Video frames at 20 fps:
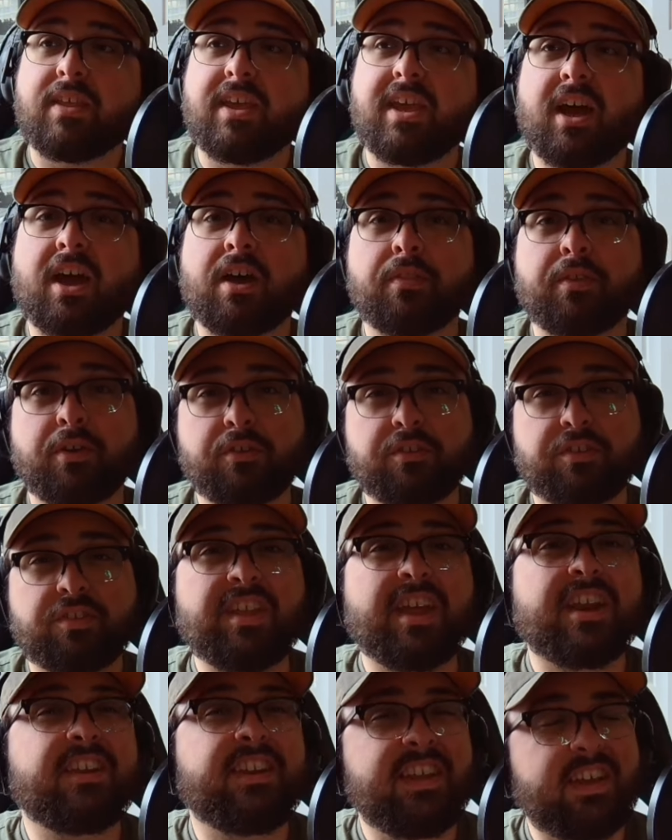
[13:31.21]
The other
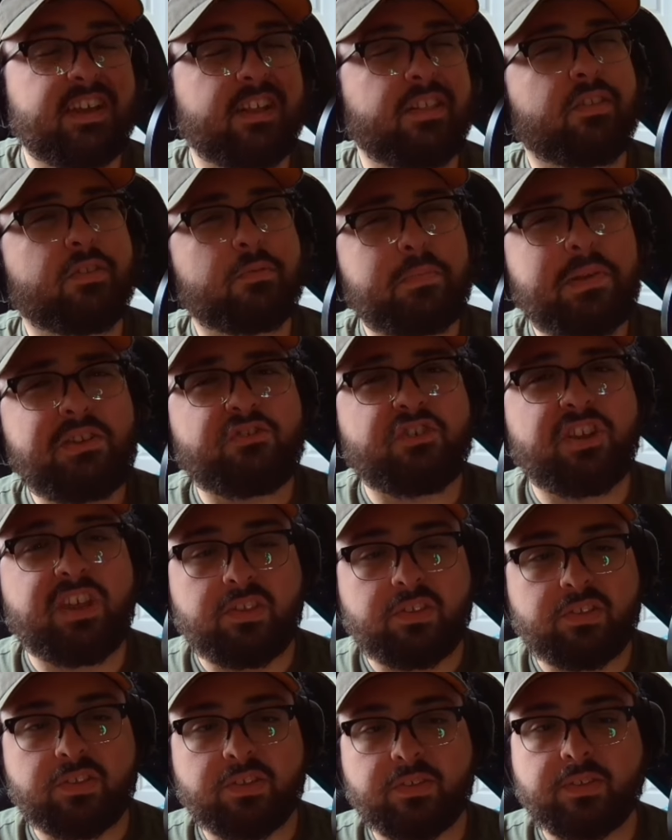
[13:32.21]
sentient
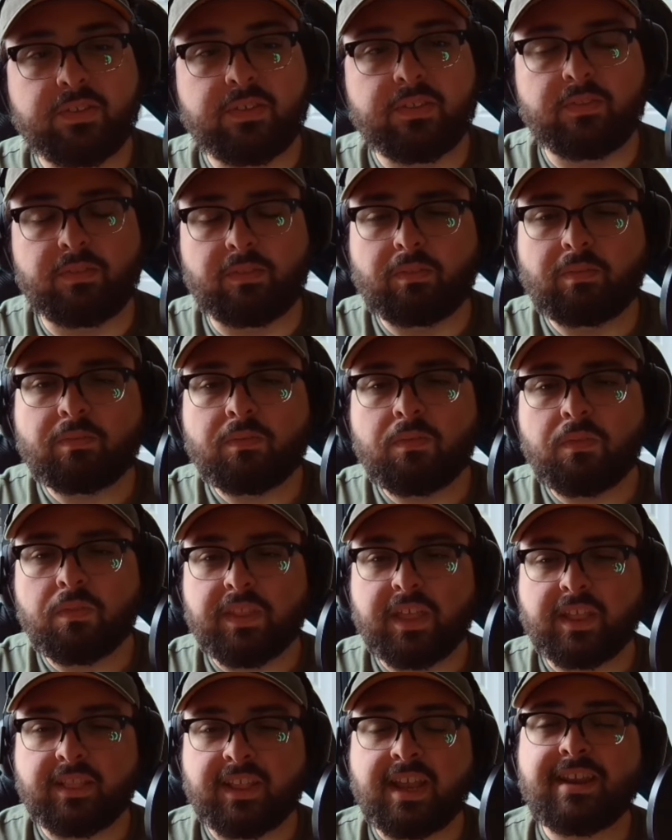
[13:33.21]
species,
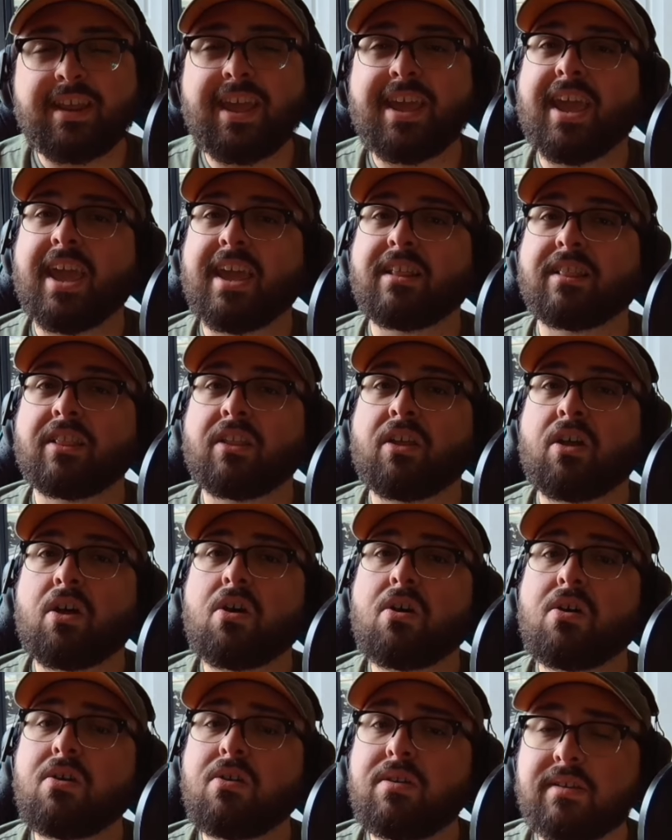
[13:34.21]
that they take a
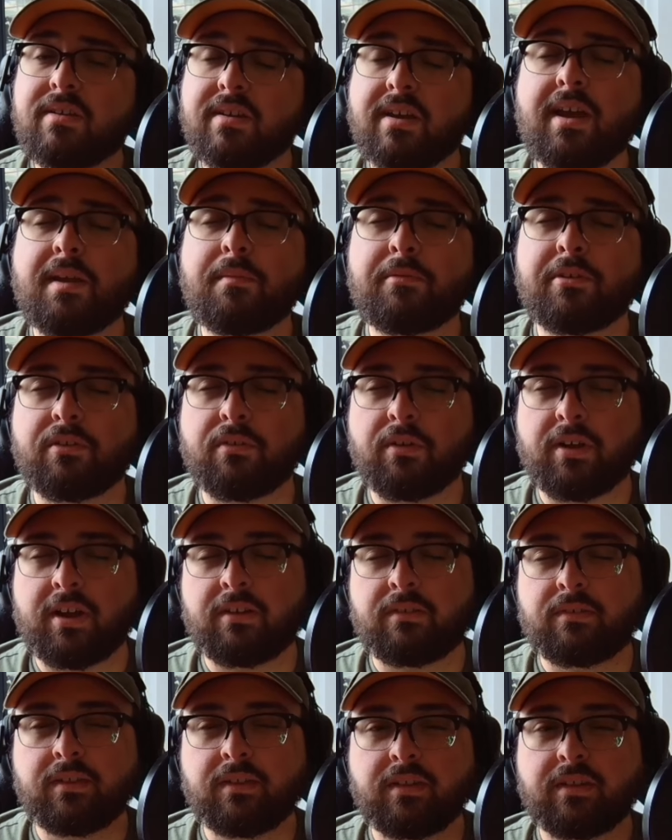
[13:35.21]
long time to
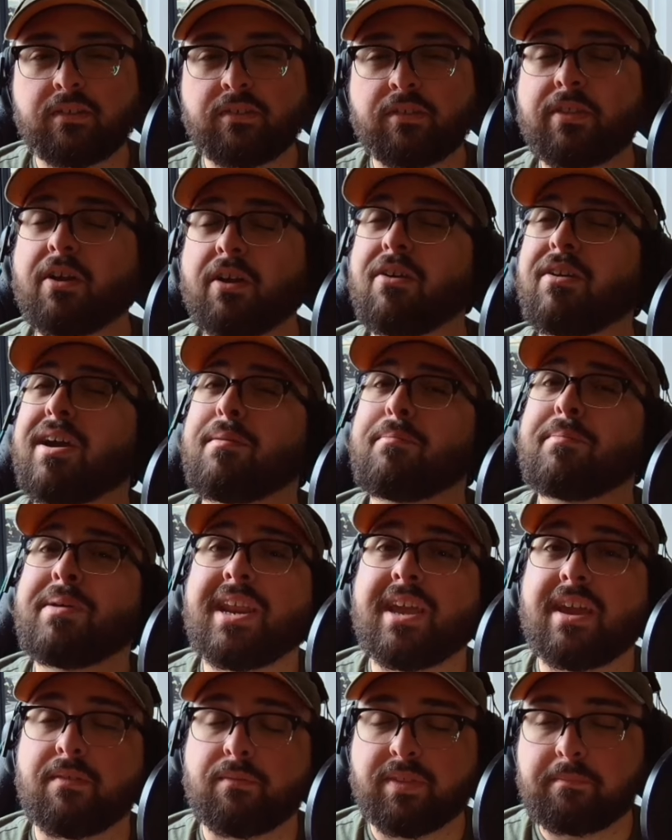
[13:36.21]
grow, so there are not
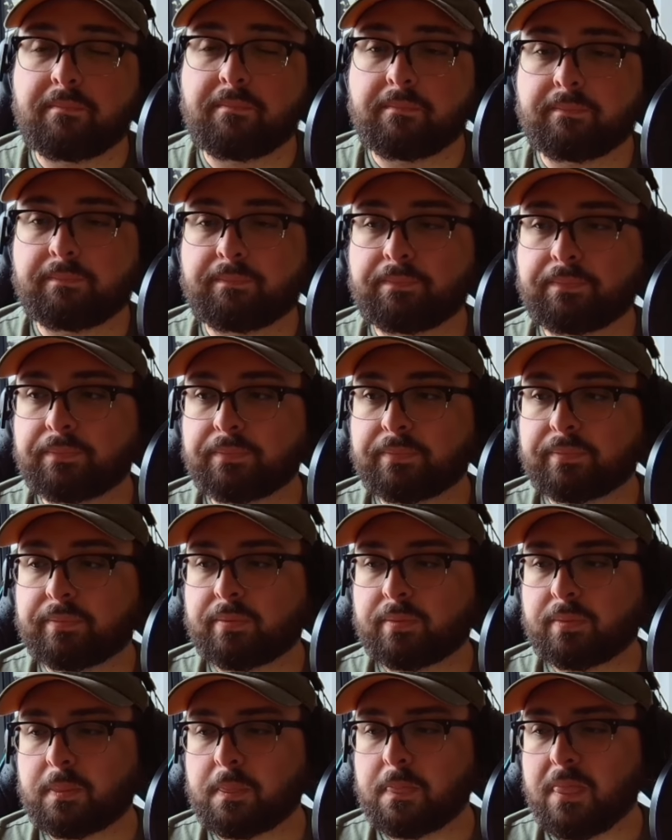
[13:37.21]
many of
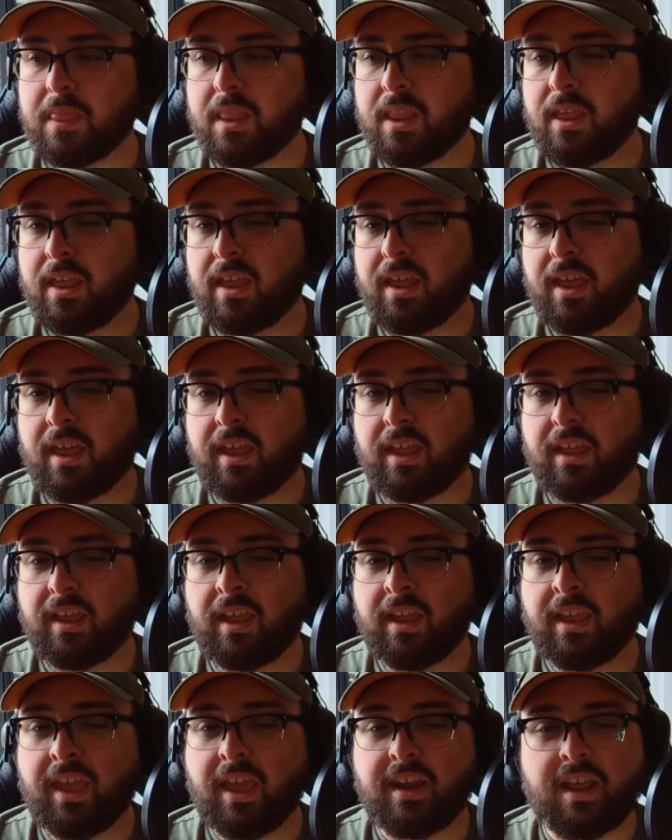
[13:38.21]
them.
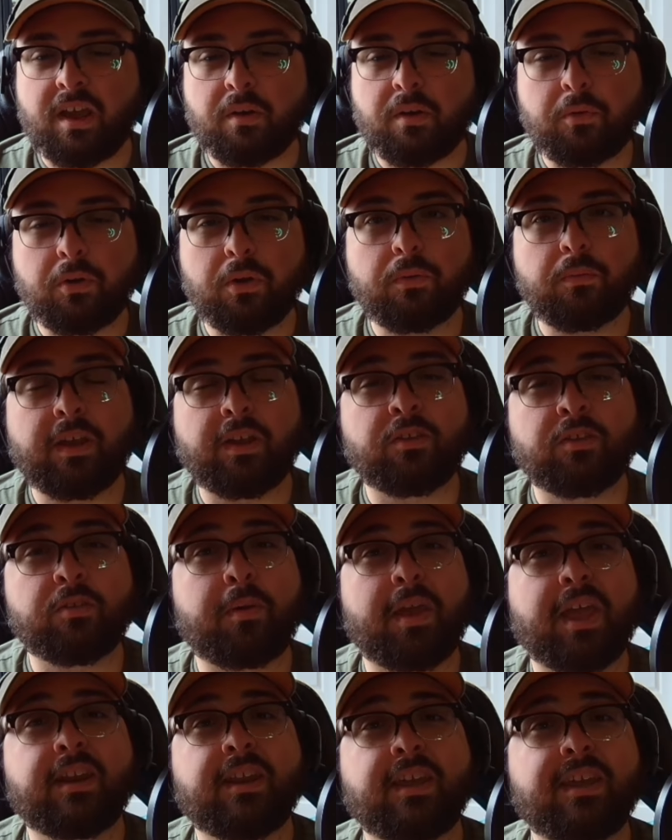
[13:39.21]
Again, now we're
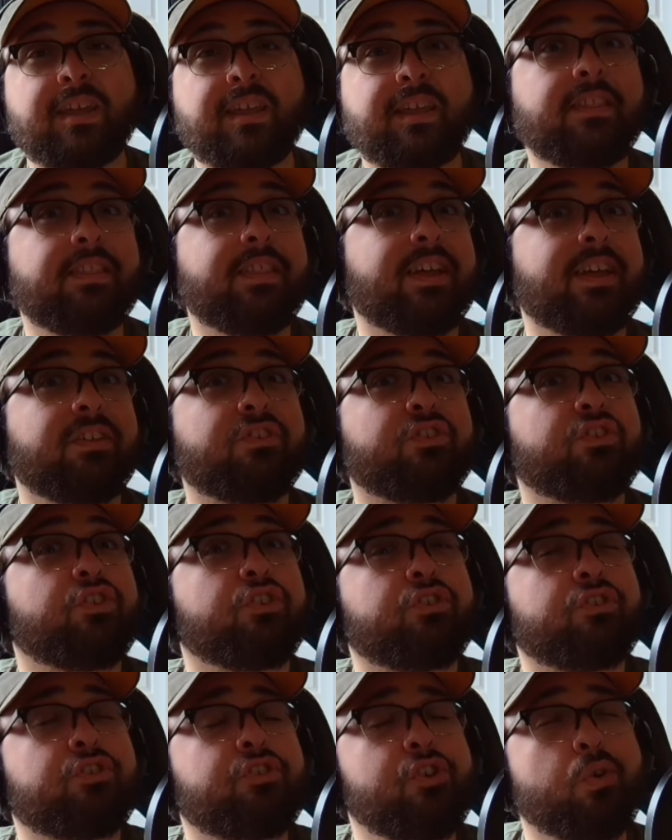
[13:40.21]
expanding
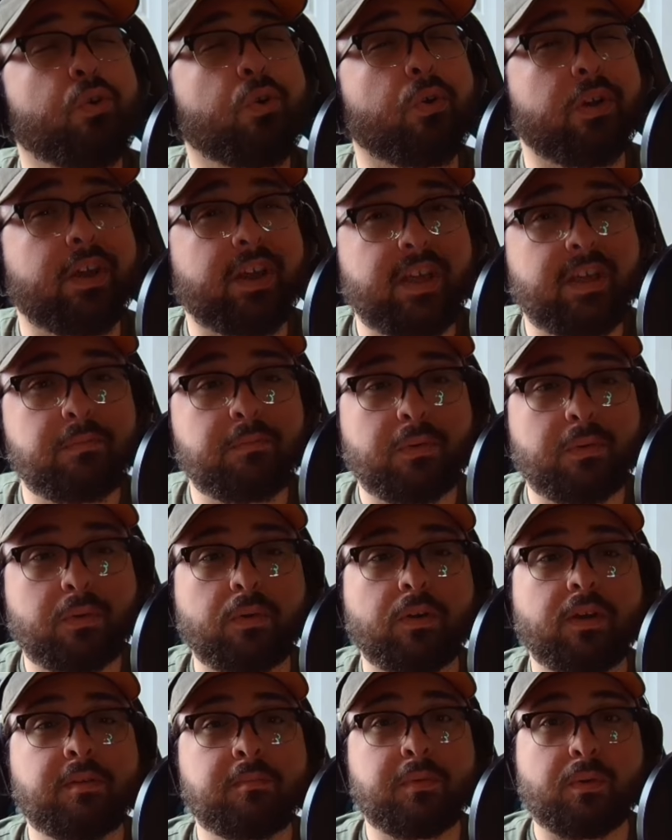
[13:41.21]
this story
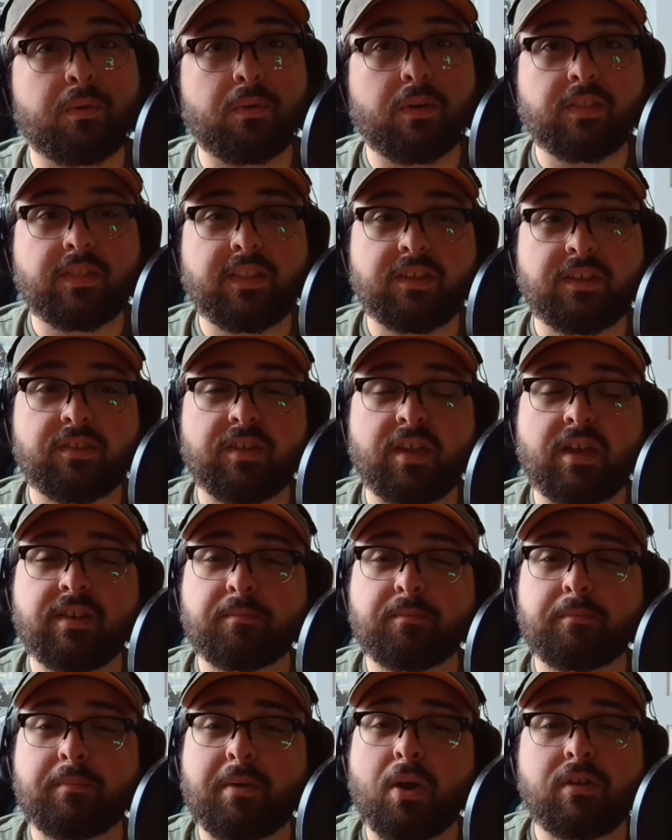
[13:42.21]
more and more. This
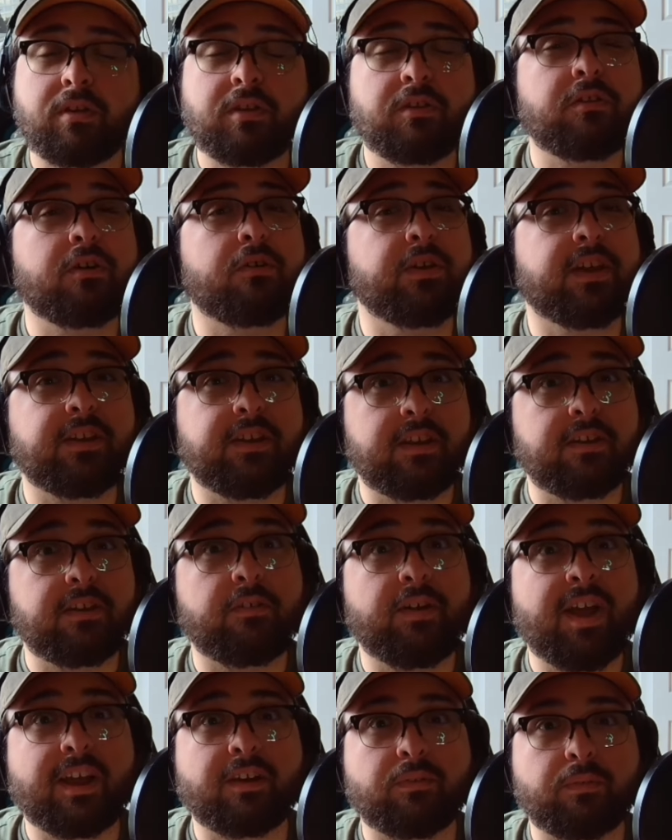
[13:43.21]
part you don't get to
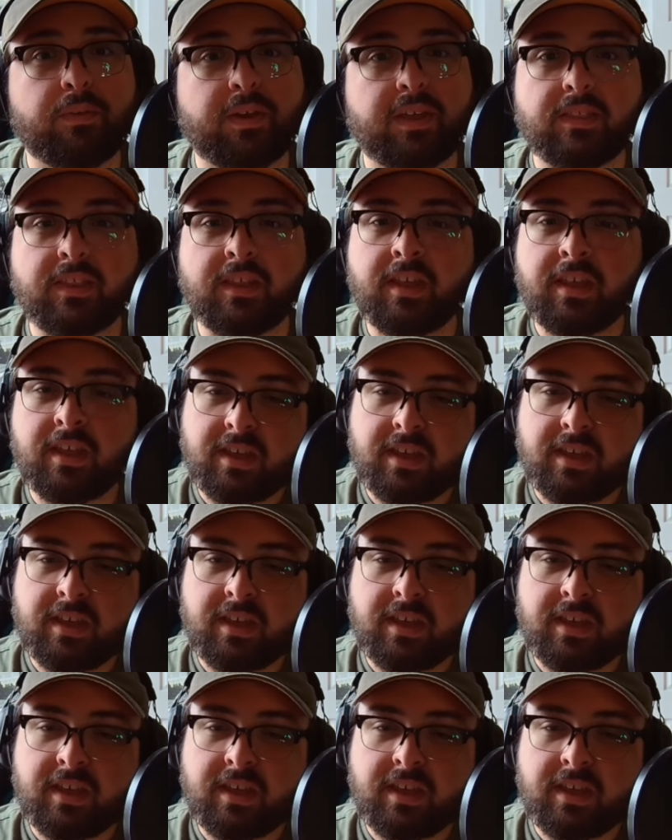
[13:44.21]
interact with.